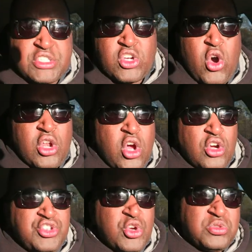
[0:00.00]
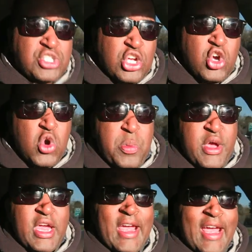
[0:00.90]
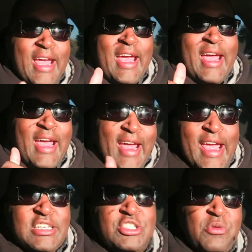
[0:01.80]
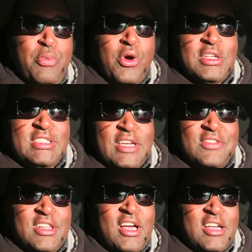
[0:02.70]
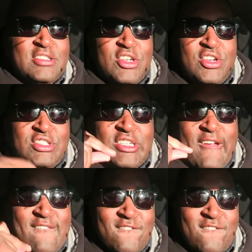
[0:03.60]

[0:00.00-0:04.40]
going on YouTube? It's your boy the Lawn Surgeon.